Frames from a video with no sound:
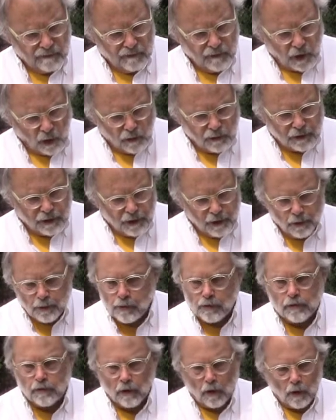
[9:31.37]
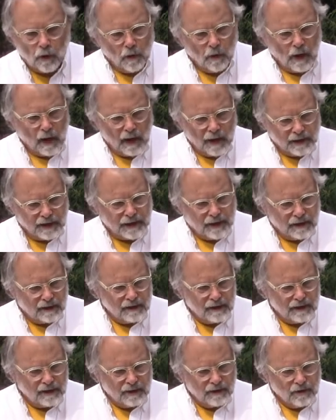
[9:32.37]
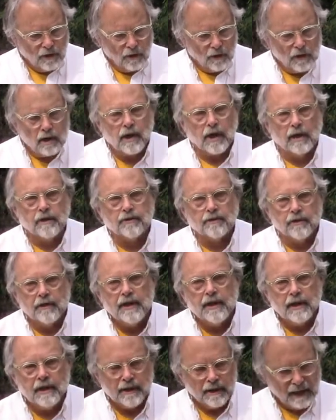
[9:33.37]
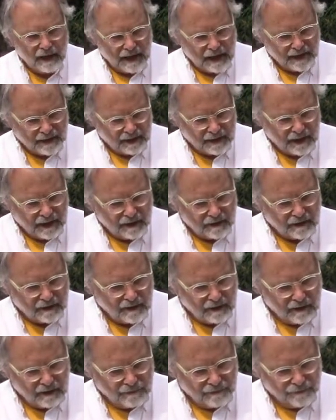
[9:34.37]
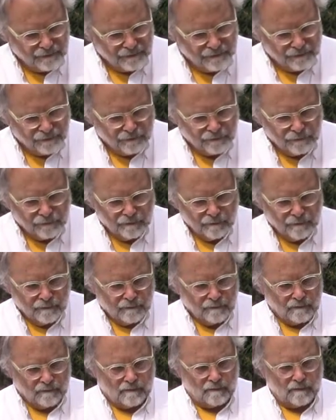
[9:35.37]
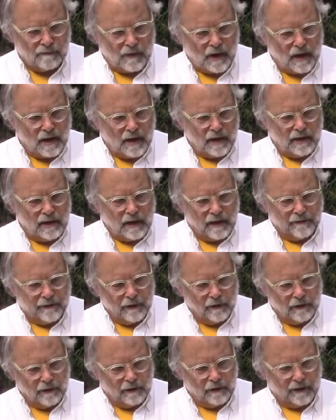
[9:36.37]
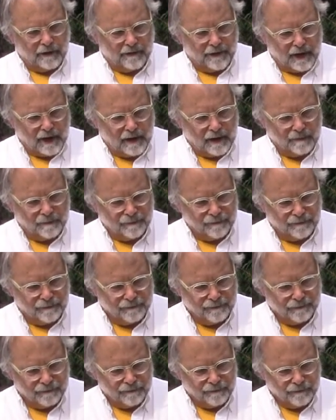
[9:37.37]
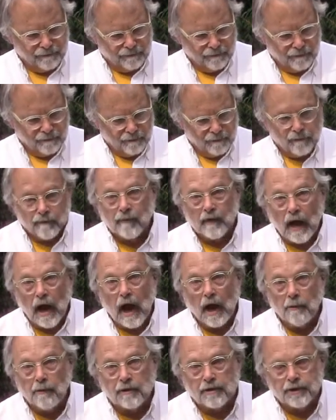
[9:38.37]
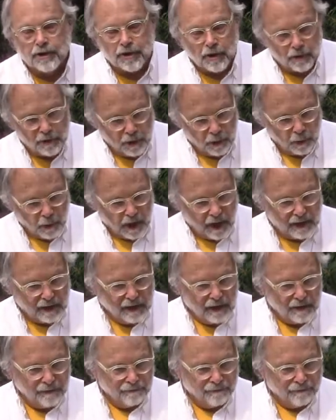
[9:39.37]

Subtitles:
"Don't you grow onions in your country?" asked Getzel. I never heard of them." "I will show you one."